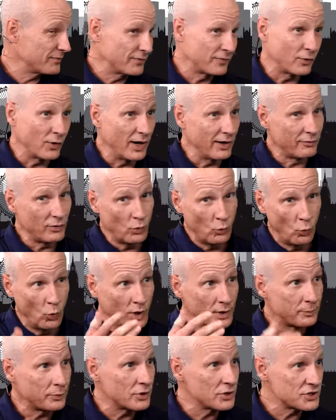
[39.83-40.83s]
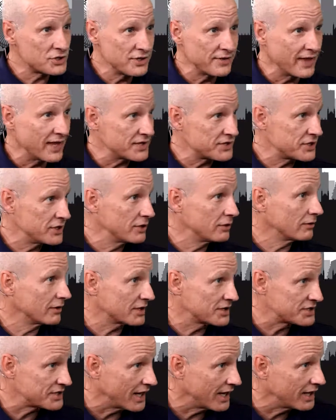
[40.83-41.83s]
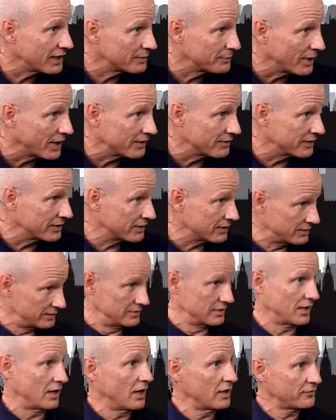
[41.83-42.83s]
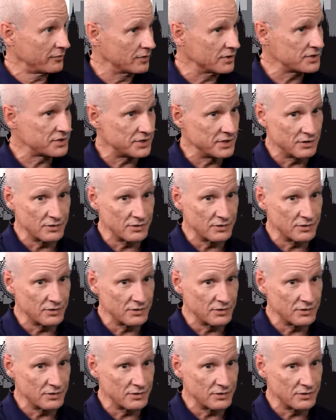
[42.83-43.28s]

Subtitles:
for every one person that's here excited about the conference,